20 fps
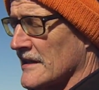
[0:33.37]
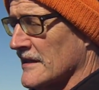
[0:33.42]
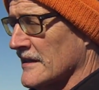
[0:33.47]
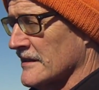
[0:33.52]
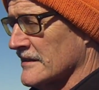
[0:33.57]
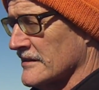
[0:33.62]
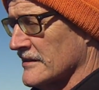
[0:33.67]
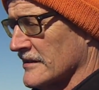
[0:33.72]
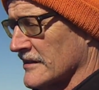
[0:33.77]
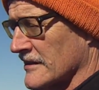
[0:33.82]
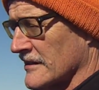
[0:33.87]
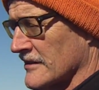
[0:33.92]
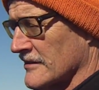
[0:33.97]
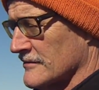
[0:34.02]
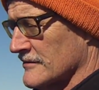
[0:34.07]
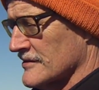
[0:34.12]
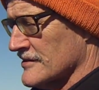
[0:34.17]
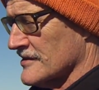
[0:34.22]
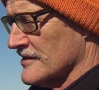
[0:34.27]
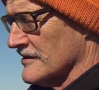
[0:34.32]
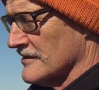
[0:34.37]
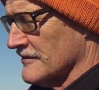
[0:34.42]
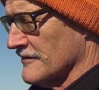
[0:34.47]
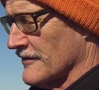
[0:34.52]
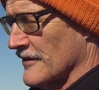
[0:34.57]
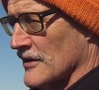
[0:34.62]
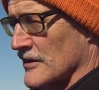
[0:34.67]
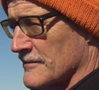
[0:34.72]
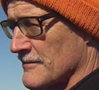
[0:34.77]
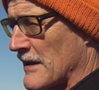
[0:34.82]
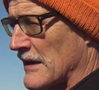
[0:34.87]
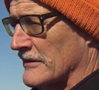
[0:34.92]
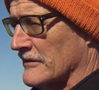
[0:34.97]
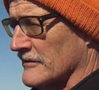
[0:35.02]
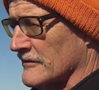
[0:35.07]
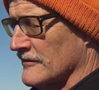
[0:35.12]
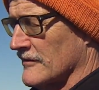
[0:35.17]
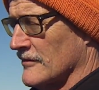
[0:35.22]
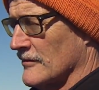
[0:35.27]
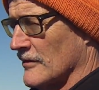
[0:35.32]
and uh, there was a fair amount
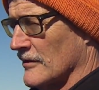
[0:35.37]
of,